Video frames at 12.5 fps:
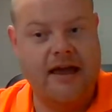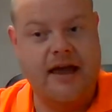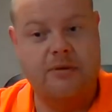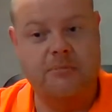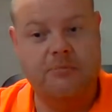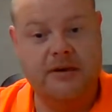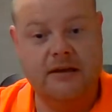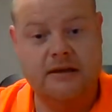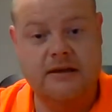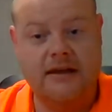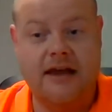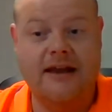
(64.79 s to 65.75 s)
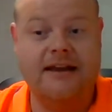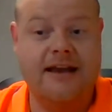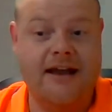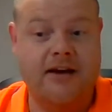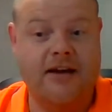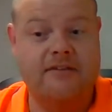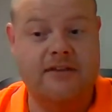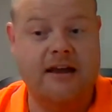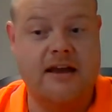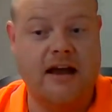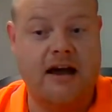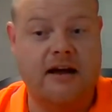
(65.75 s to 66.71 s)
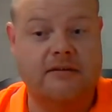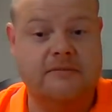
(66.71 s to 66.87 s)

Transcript: how big, and how heavy they are.